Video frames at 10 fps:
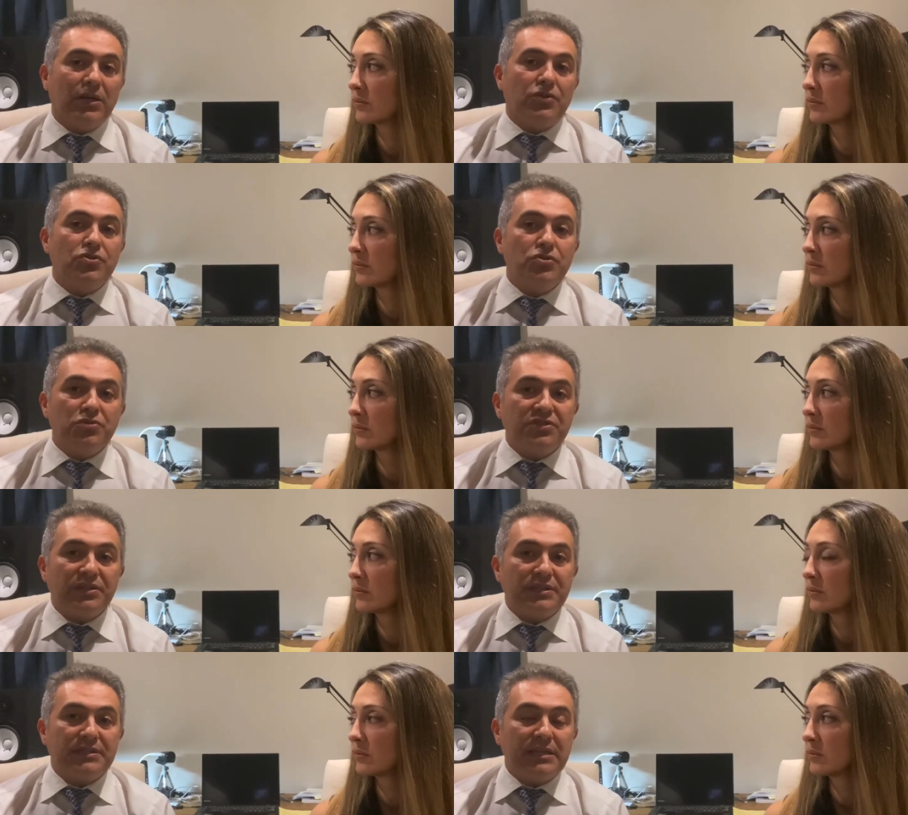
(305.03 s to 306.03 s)

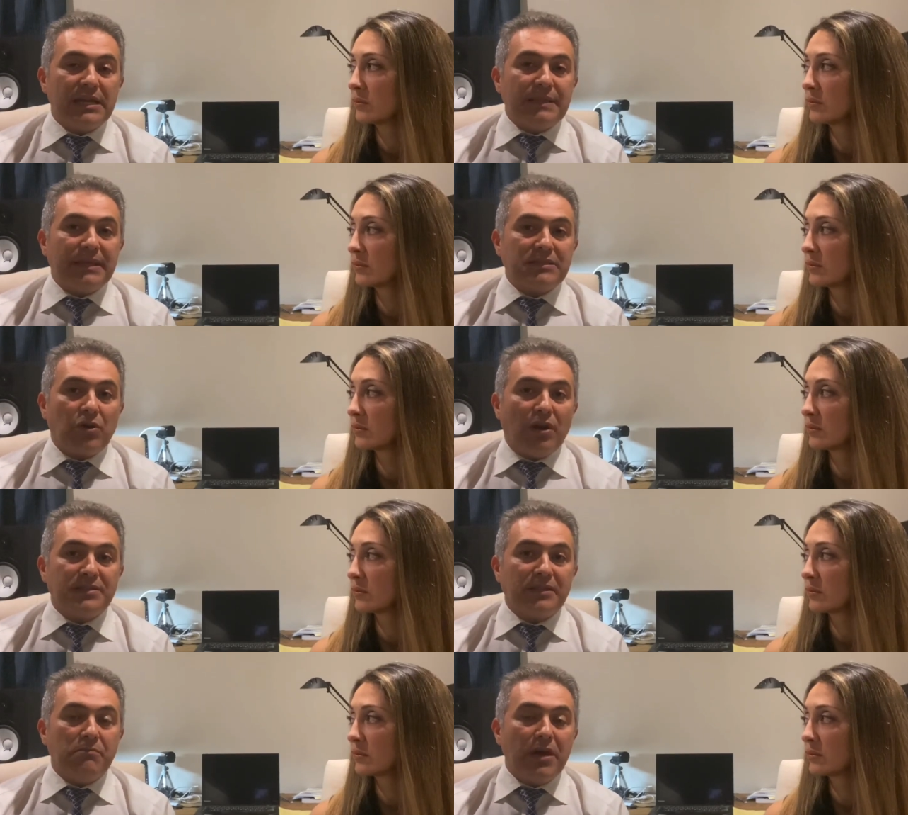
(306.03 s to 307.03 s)
Speaker 1: nuisance that's
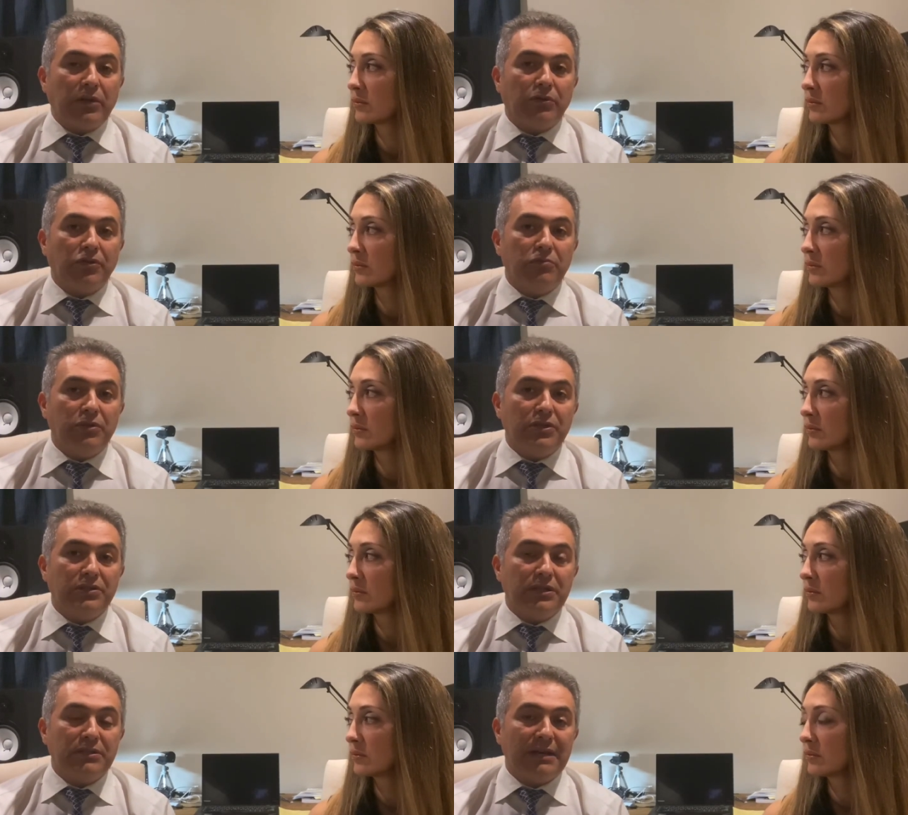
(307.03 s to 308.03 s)
causing the medical
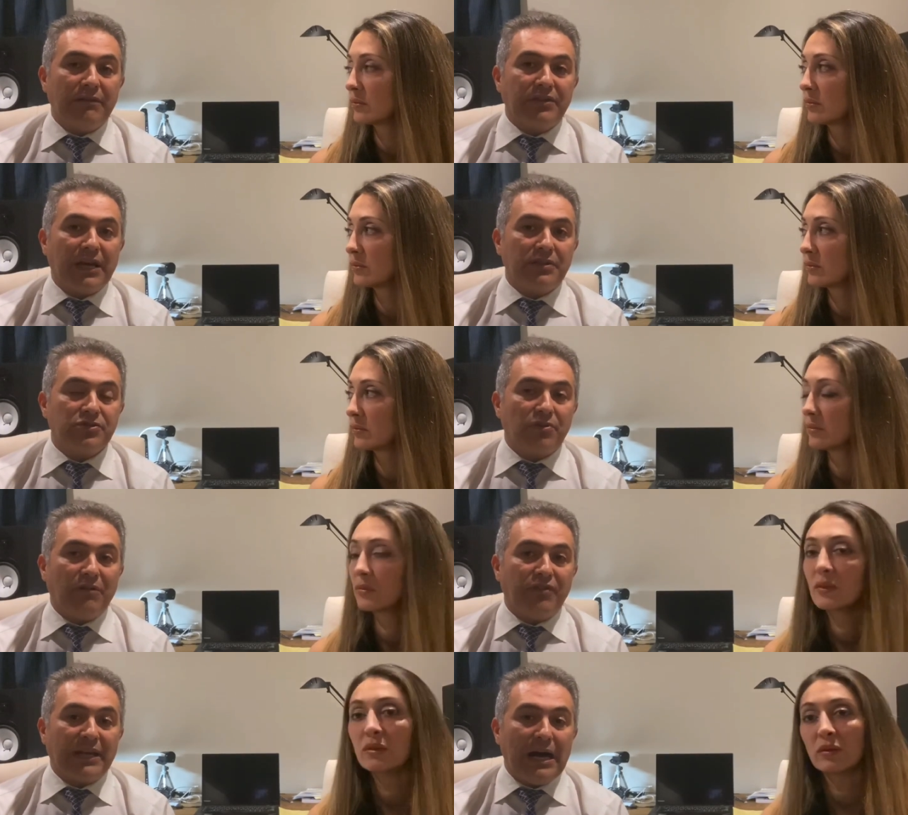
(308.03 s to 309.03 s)
community to have
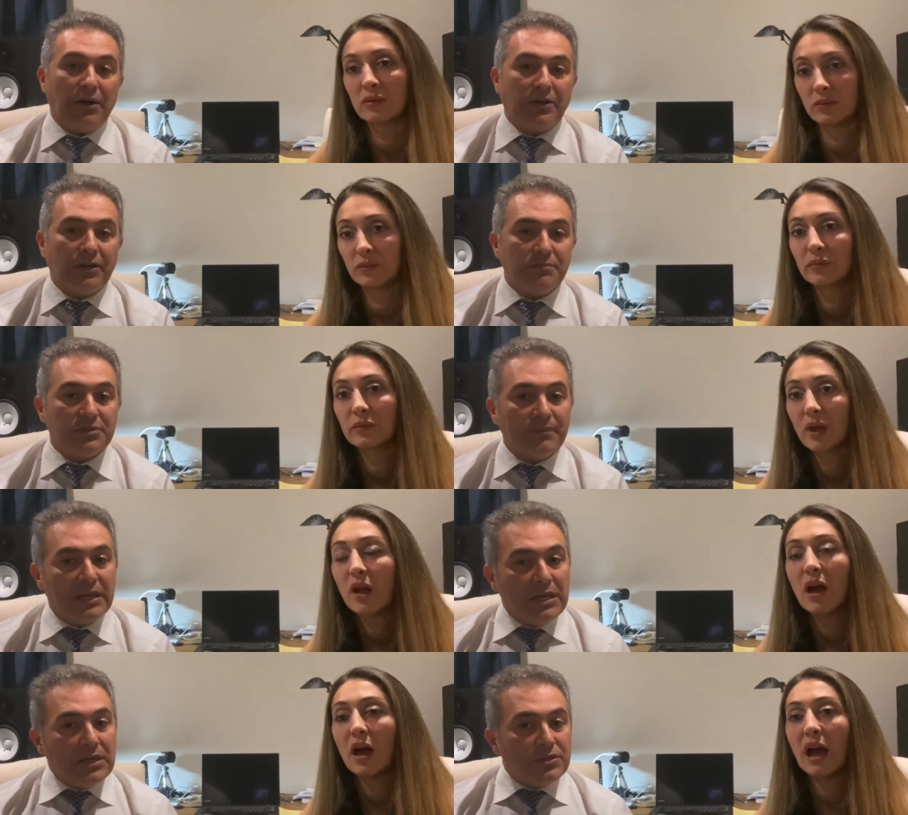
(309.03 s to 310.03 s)
catastrophic outcomes.
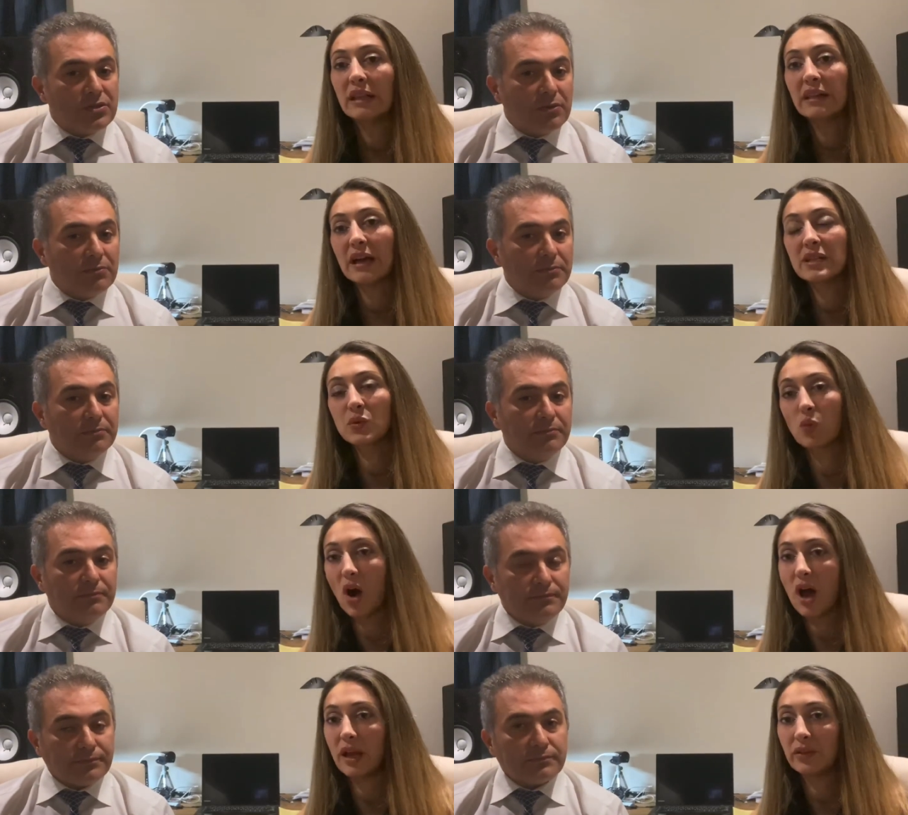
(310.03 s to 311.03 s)
And so, that
Speaker 2: is
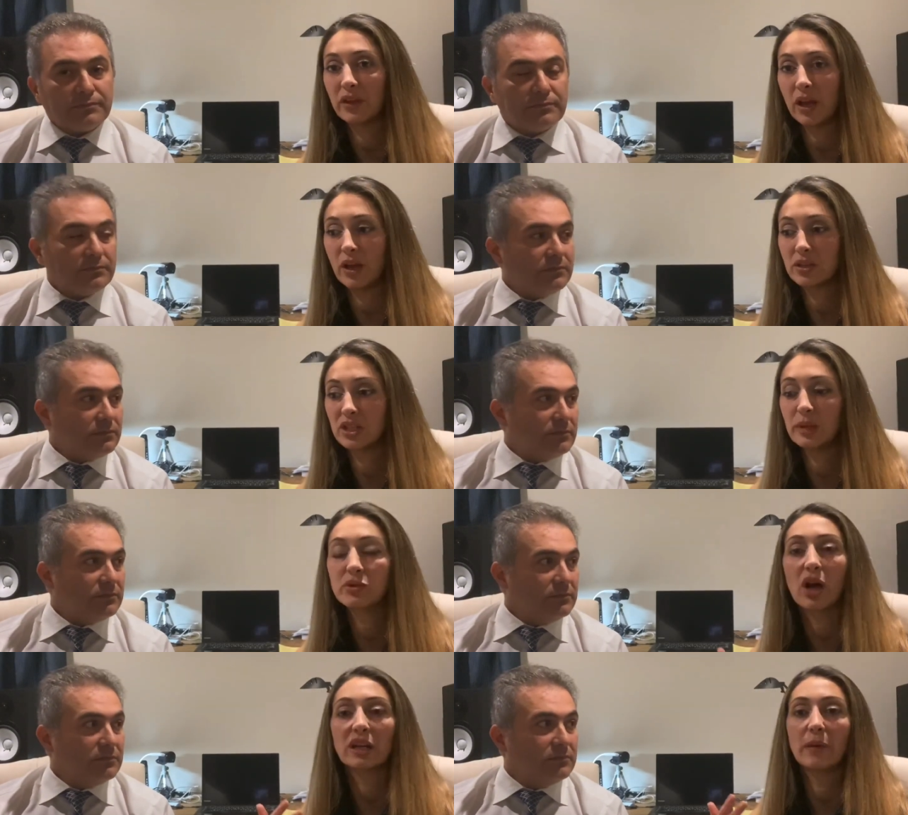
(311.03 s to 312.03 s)
why they keep
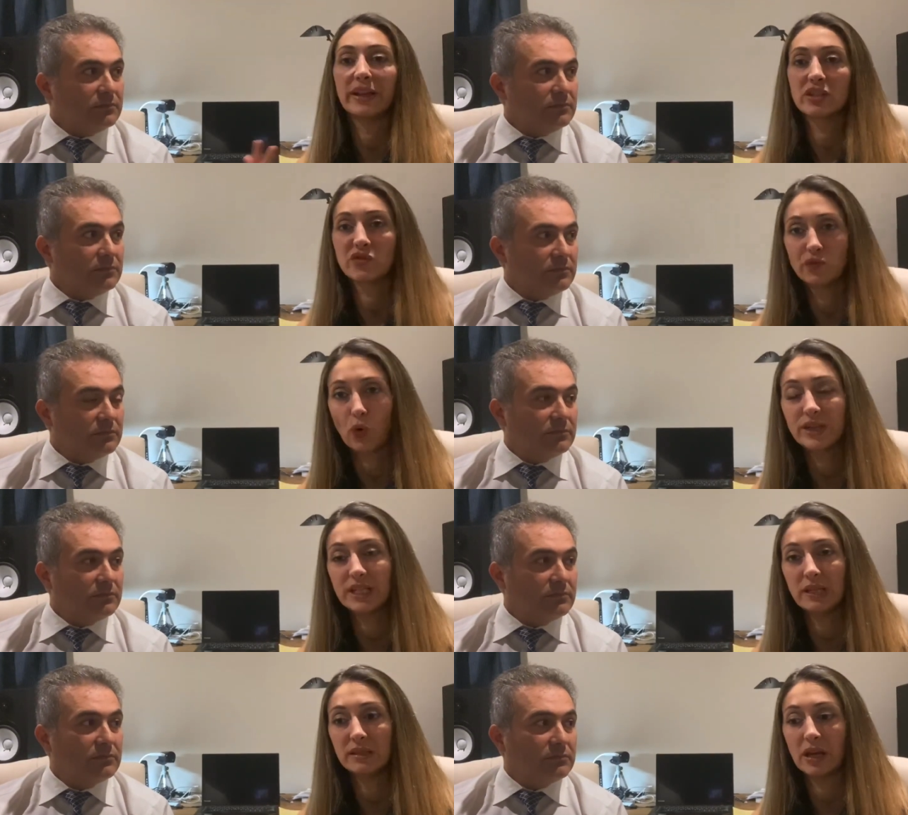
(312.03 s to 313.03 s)
talking about this
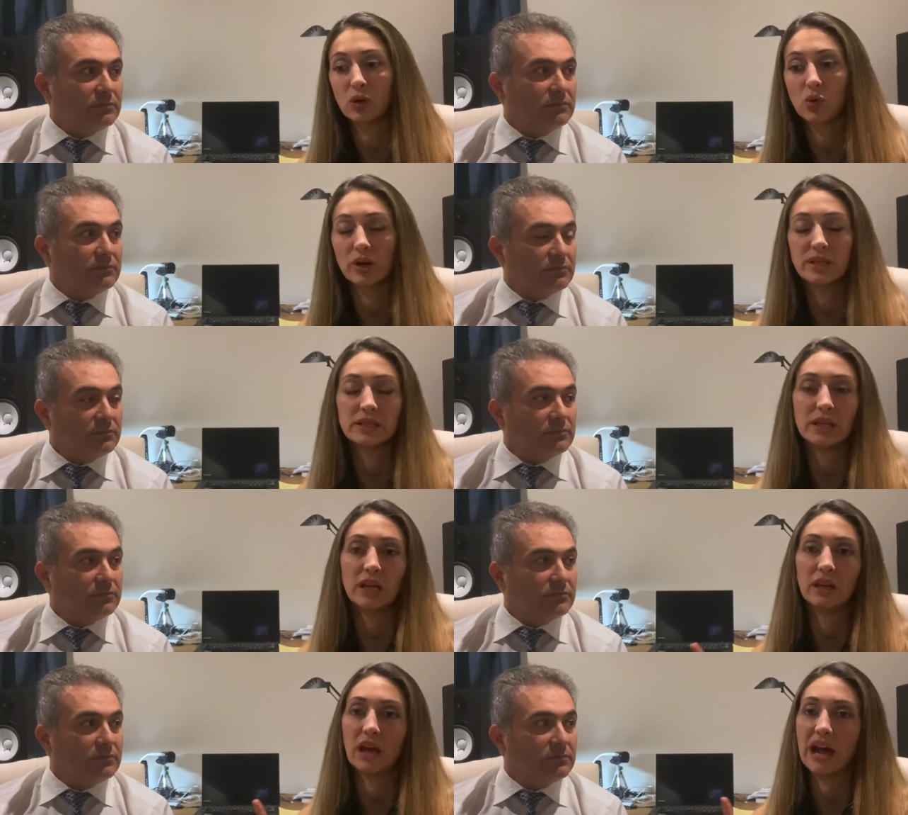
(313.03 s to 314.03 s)
14 day
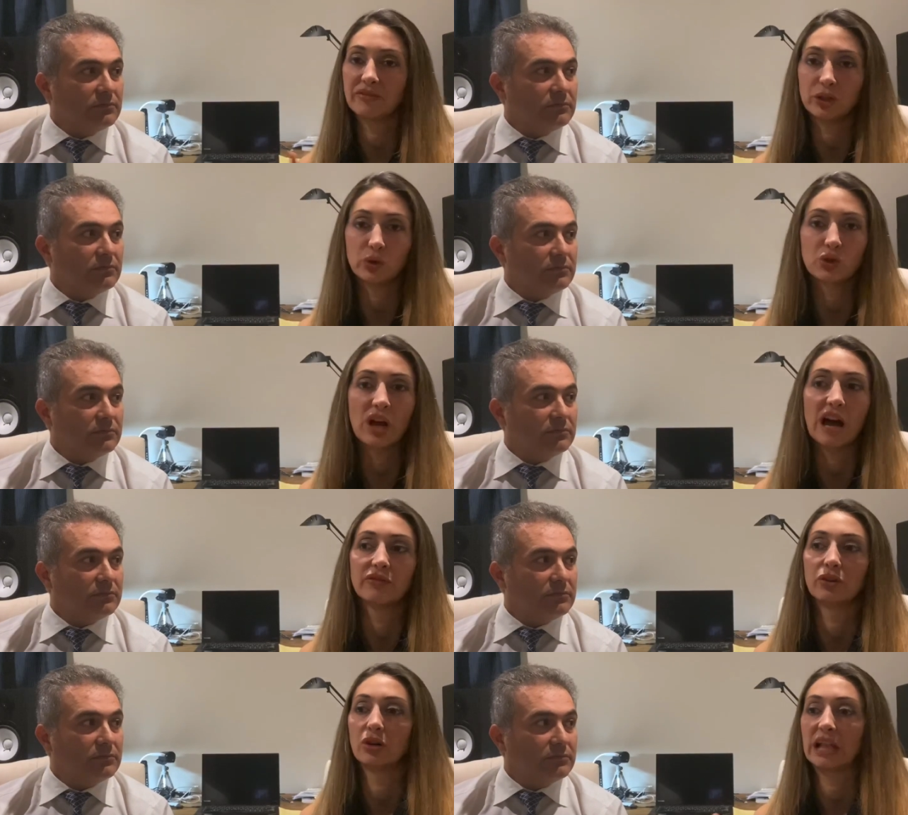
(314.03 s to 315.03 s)
quarantine after you
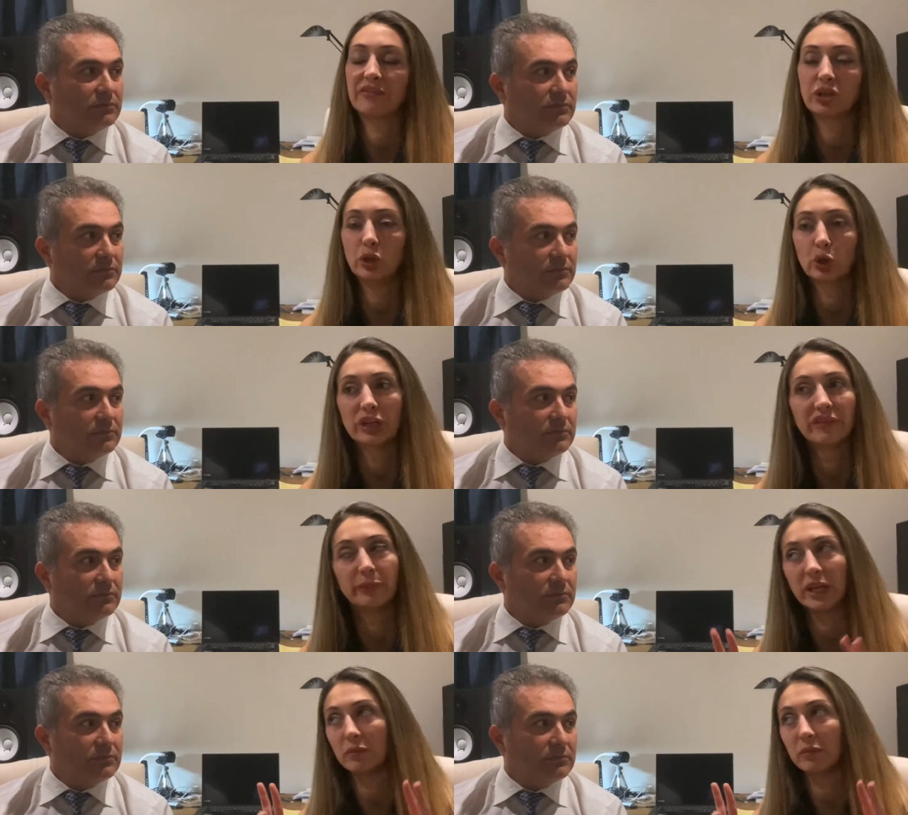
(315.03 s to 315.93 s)
travel, after you could have been